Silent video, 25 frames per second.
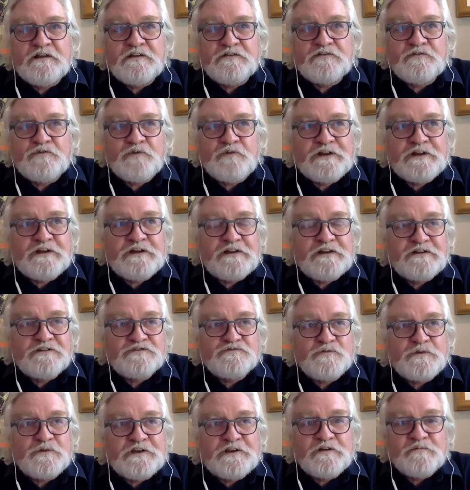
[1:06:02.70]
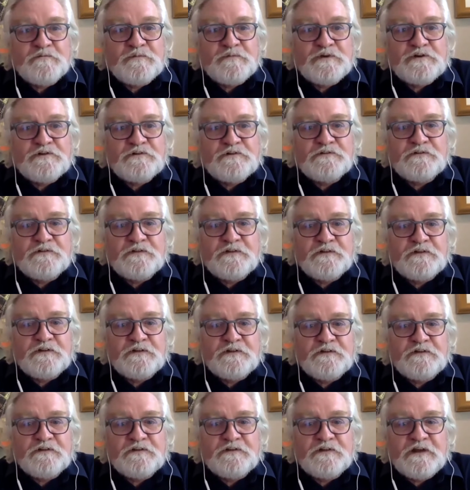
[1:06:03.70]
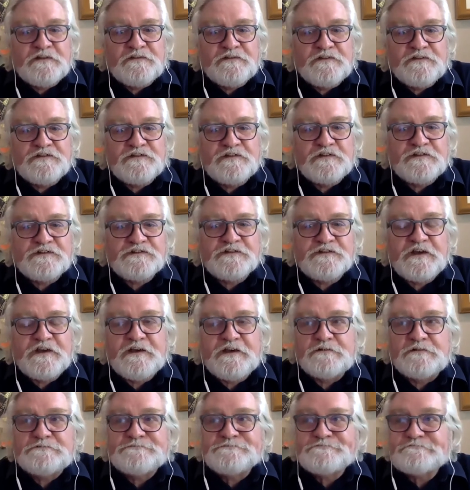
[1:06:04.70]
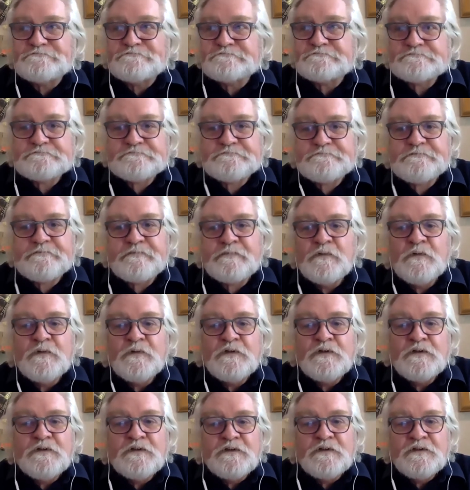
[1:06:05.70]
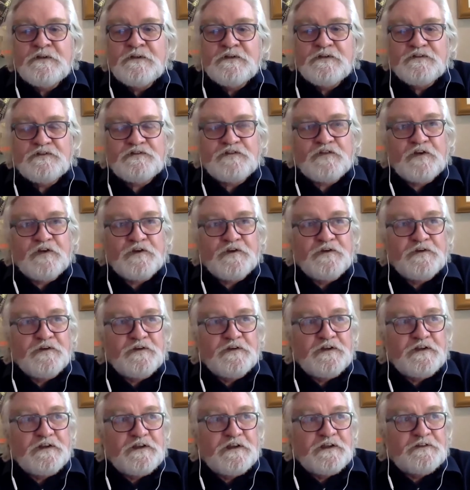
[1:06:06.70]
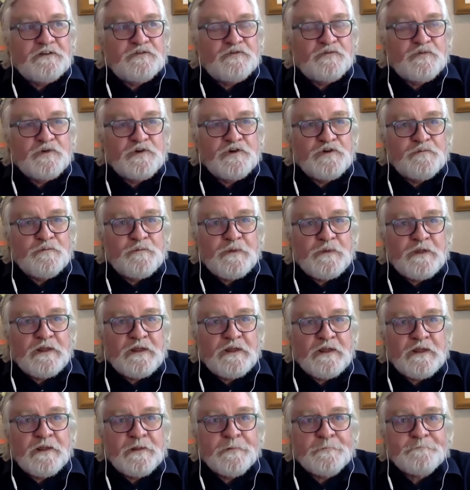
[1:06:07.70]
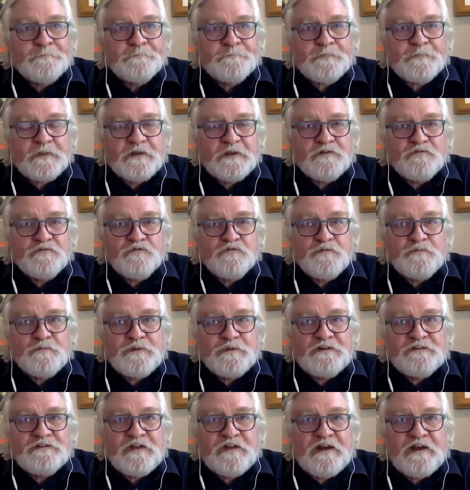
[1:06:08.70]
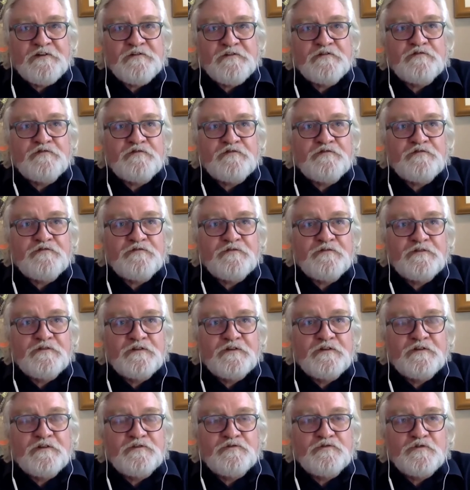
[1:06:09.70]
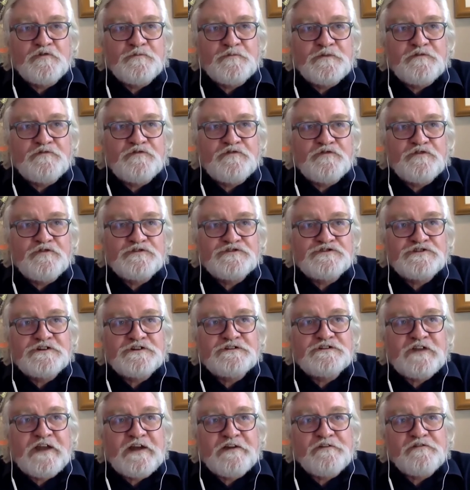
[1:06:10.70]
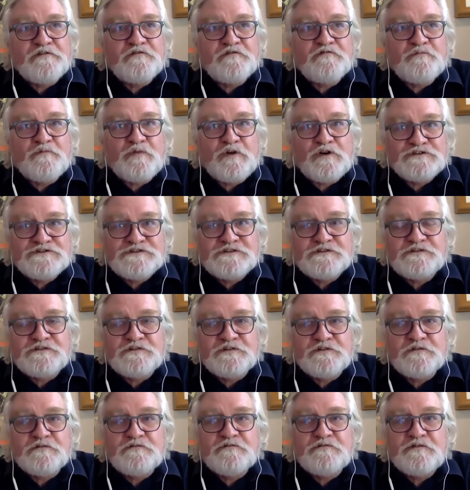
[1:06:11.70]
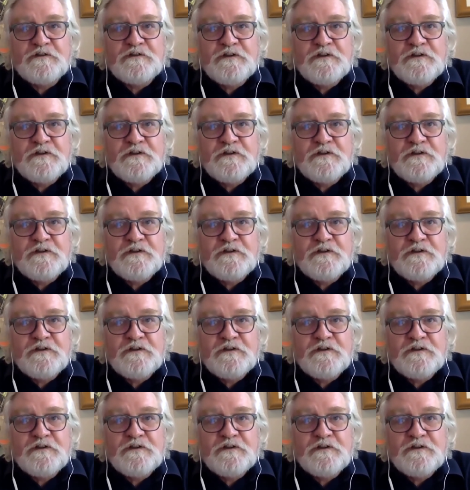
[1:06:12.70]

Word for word: as quickly as we can build the, uh, at this at scale. So it would be it would be tariff it would be future tariff positive,